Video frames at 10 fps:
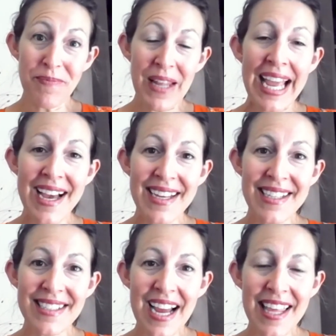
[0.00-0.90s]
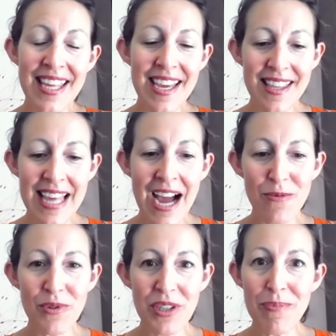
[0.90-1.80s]
And I think
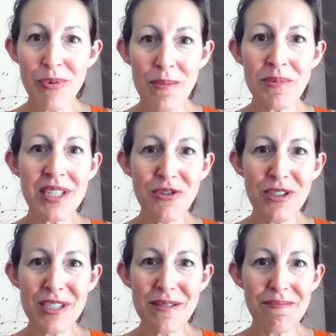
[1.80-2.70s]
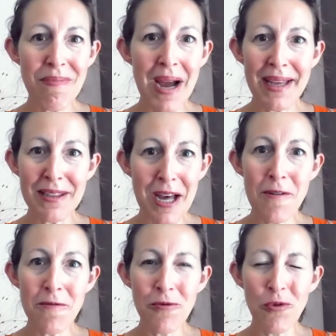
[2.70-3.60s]
that really prompted just my
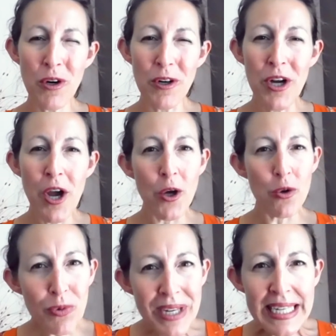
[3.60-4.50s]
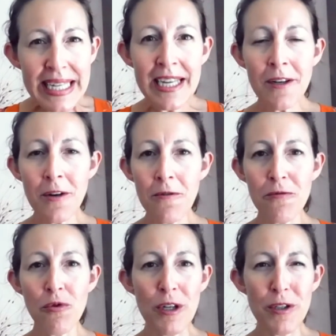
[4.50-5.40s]
love for reading,
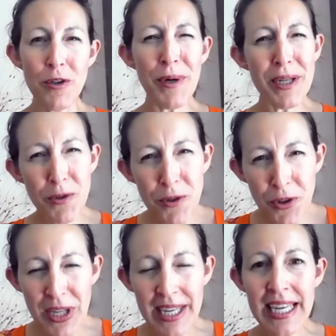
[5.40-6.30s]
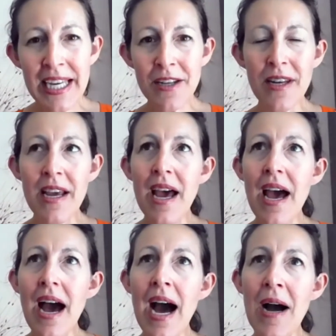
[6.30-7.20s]
for critical thinking.
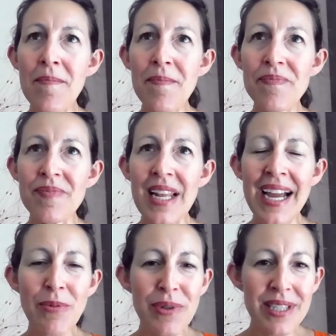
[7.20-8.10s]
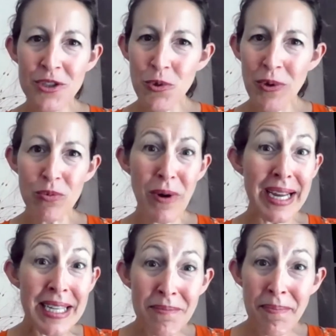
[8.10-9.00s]
Um, I really enjoyed
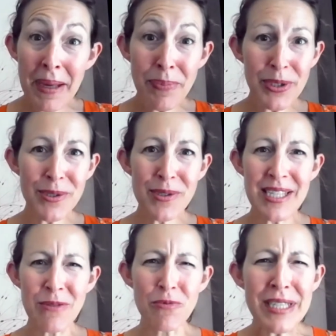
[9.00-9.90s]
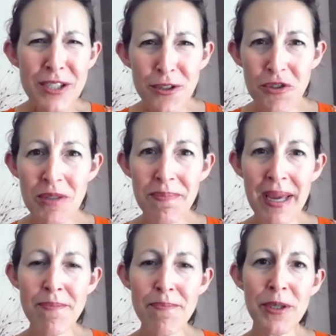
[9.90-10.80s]
writing papers and researching
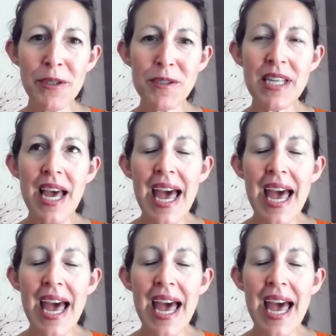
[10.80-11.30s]
papers.